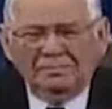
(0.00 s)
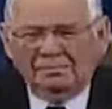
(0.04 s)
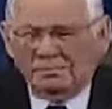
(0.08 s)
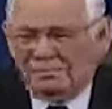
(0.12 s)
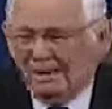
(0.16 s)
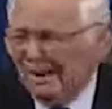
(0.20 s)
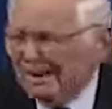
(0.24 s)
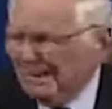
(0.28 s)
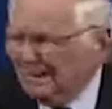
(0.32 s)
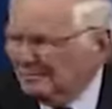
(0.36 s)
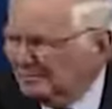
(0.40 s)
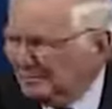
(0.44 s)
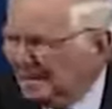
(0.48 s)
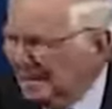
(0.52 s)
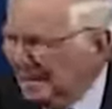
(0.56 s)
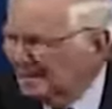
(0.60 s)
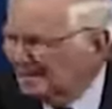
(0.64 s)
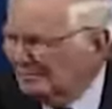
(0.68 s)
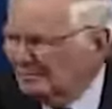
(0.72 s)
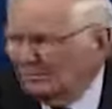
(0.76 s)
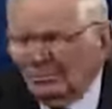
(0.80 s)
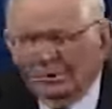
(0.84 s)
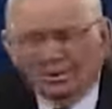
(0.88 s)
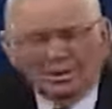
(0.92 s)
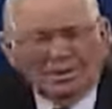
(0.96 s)
Man
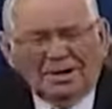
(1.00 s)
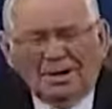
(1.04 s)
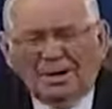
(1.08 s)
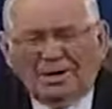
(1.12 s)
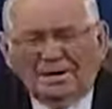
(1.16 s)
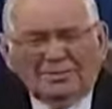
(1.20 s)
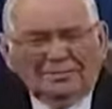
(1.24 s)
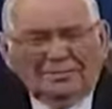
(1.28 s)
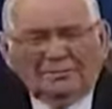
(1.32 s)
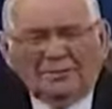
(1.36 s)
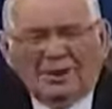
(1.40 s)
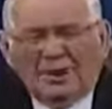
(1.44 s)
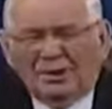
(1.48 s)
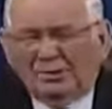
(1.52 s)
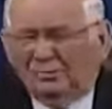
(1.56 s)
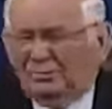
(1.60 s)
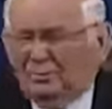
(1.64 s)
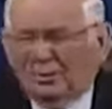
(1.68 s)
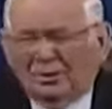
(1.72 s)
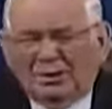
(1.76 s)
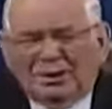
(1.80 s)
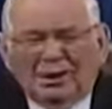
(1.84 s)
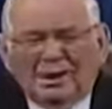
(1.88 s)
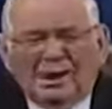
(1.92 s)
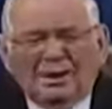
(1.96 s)
might work out, try to
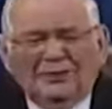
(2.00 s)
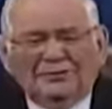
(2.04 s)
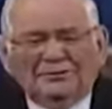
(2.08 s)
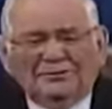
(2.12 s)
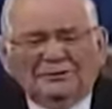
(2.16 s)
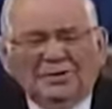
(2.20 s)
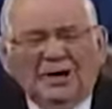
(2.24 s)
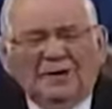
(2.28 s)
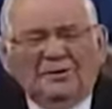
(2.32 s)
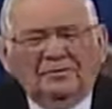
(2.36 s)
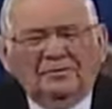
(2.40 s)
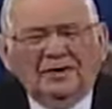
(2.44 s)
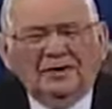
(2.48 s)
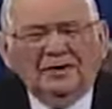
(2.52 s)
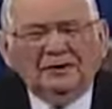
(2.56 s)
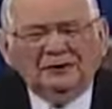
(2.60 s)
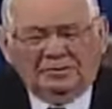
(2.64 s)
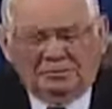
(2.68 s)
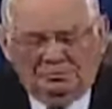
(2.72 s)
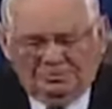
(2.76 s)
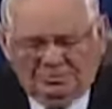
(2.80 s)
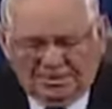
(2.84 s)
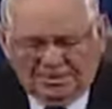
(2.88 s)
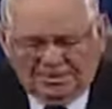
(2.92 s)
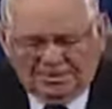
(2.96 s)
work out
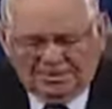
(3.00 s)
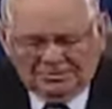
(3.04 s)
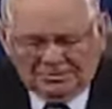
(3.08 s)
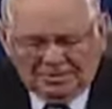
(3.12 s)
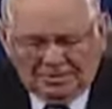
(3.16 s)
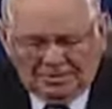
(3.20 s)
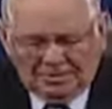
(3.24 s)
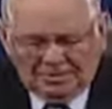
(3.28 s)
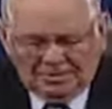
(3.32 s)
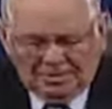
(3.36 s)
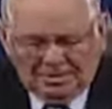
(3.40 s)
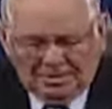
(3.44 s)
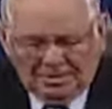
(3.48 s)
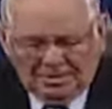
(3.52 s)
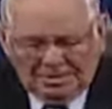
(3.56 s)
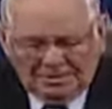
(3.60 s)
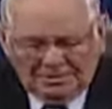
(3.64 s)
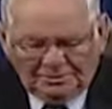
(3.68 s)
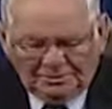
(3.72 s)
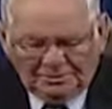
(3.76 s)
salvation by his own way.